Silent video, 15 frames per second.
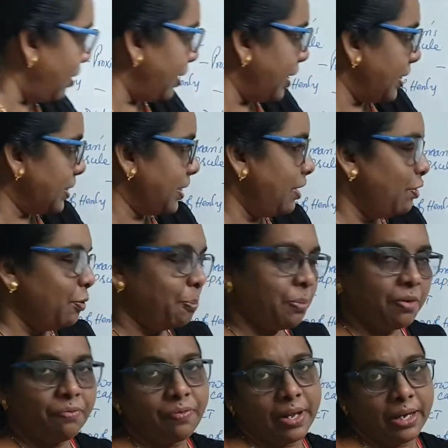it as a loop
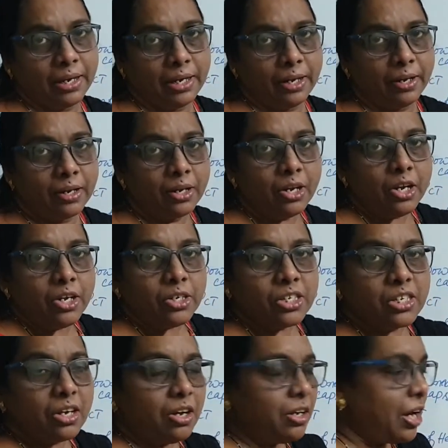of Fenley.
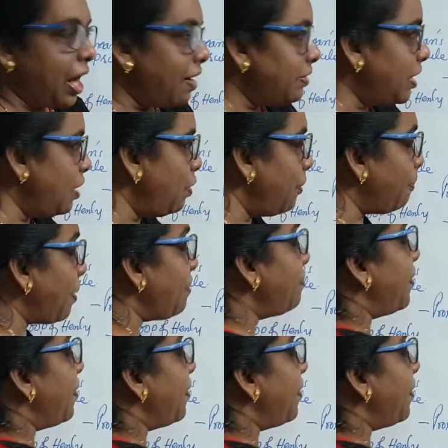So now the loop of